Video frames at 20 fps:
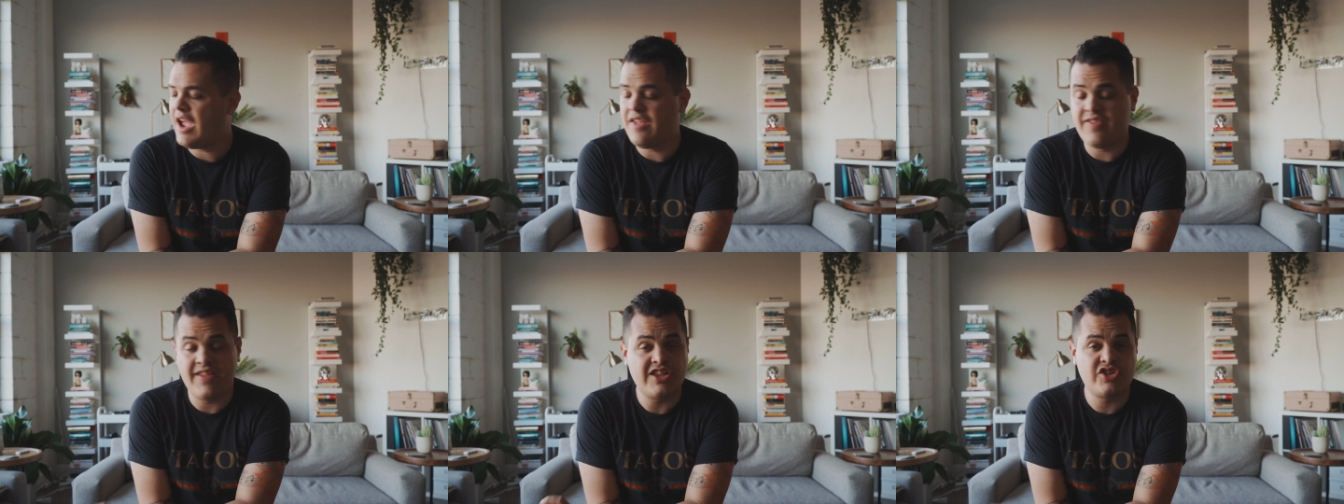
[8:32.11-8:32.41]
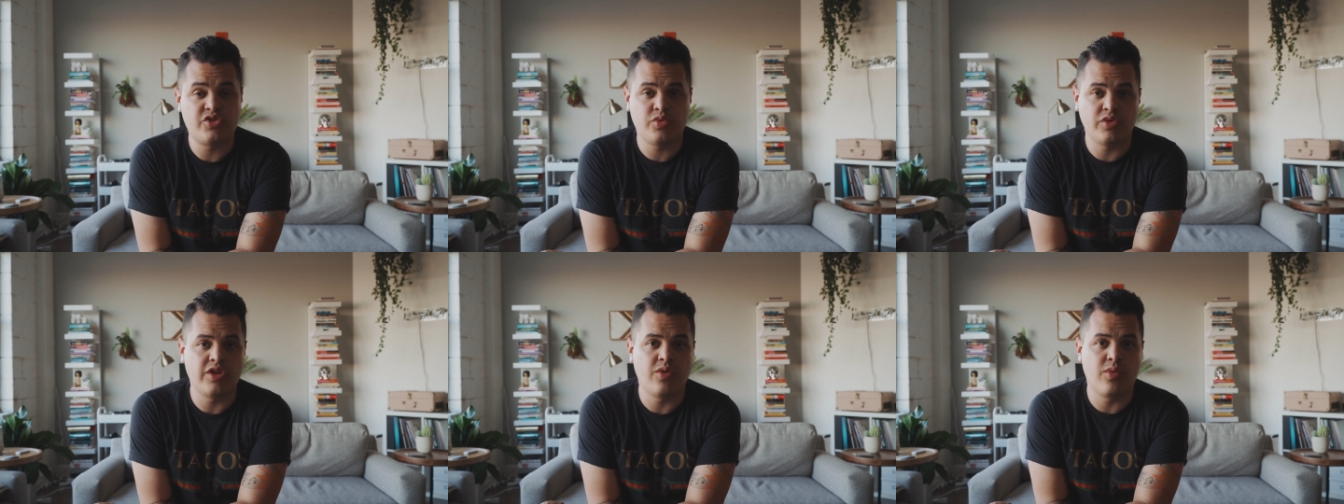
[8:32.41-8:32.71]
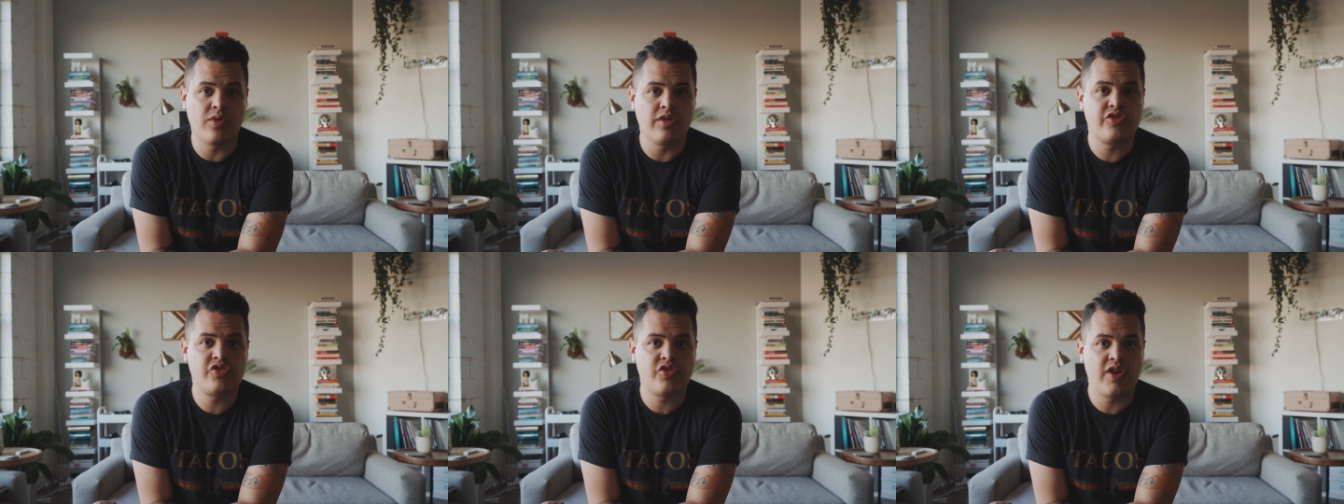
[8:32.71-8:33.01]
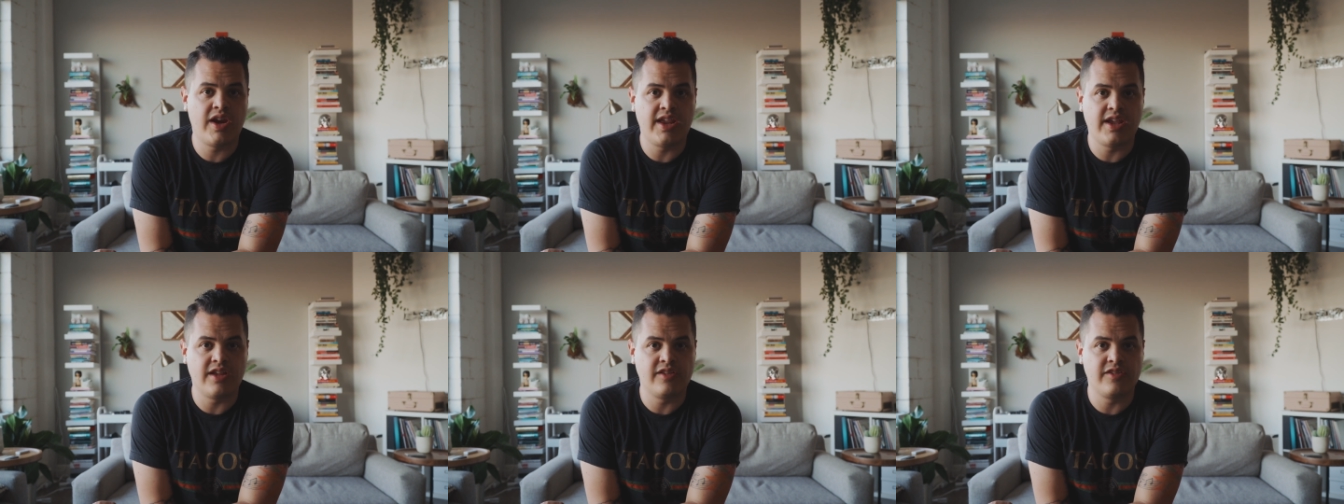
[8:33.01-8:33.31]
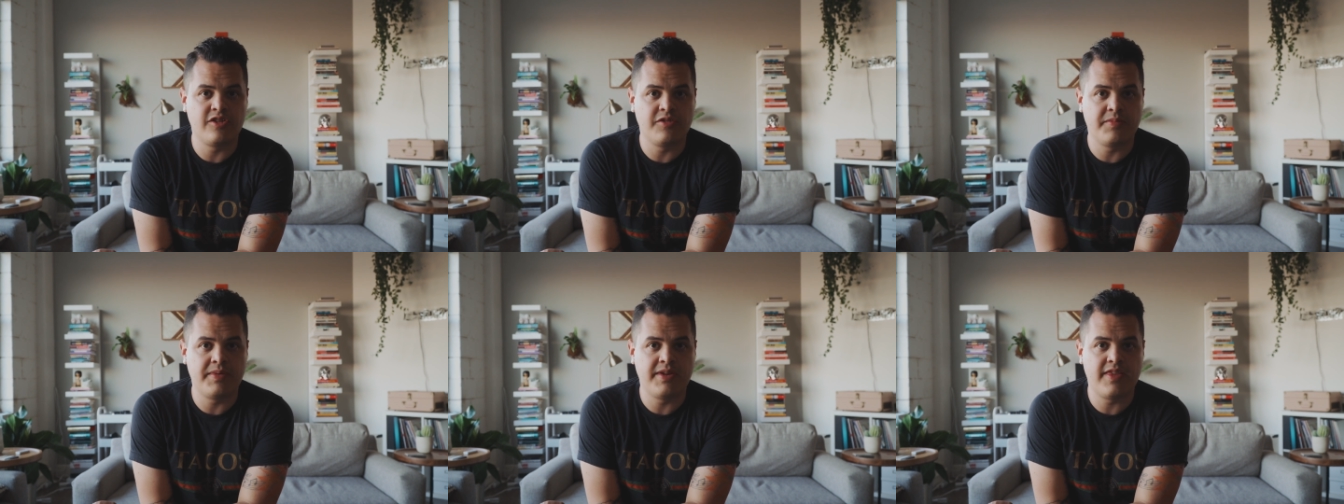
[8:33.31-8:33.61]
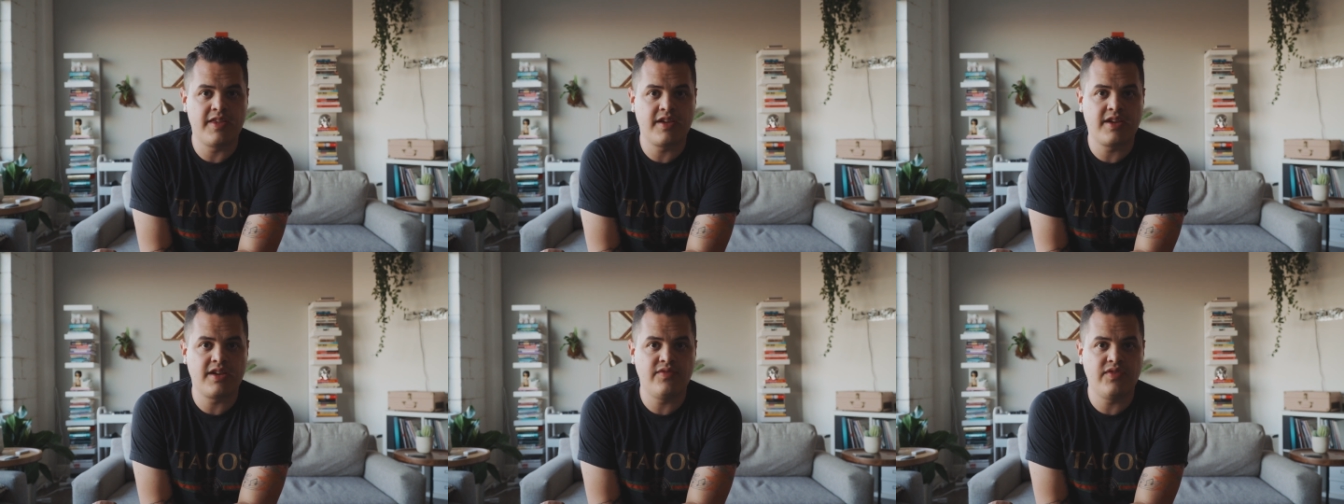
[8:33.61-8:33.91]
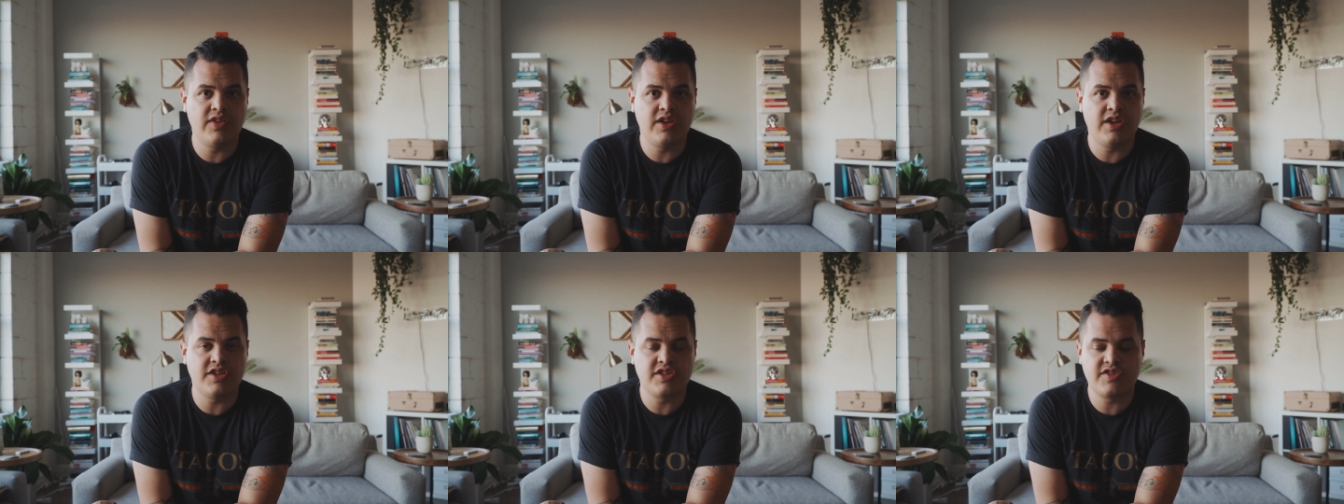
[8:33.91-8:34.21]
and that's really worth trading a little bit of the
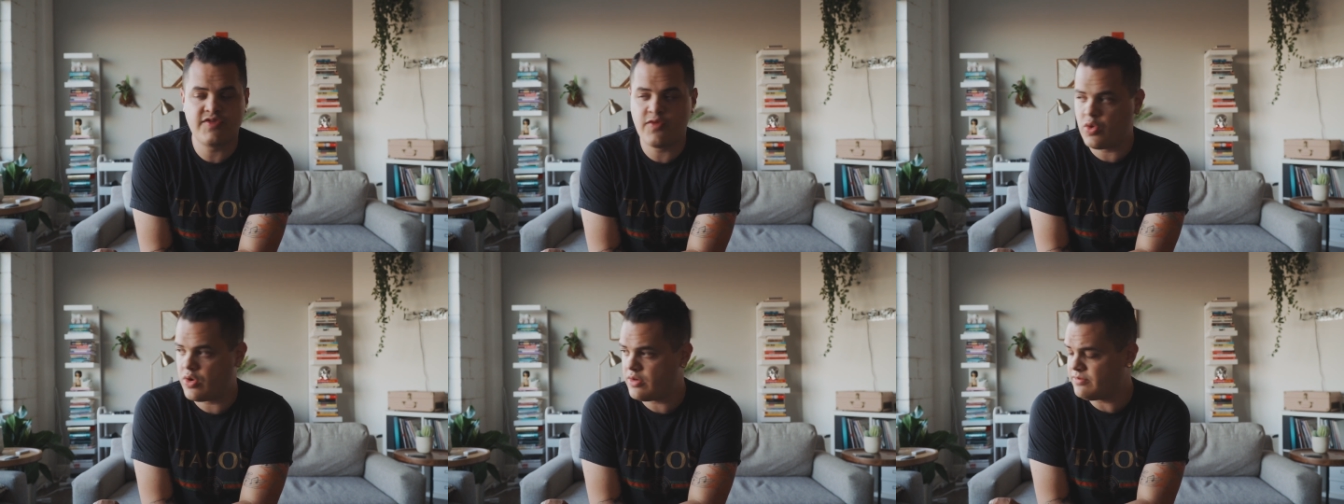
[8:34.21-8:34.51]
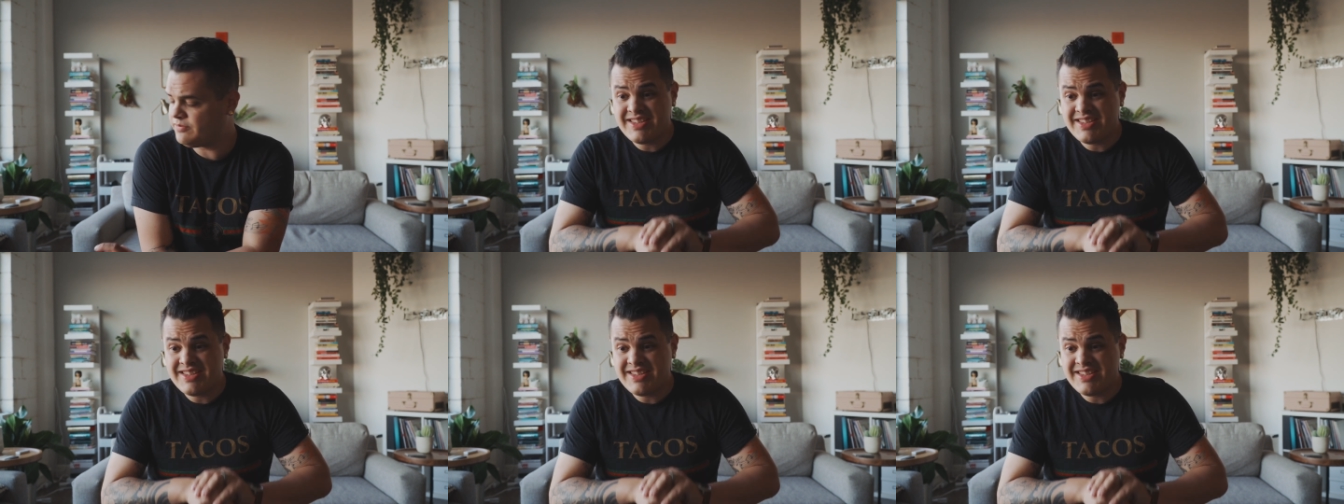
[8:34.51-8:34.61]
convenience for.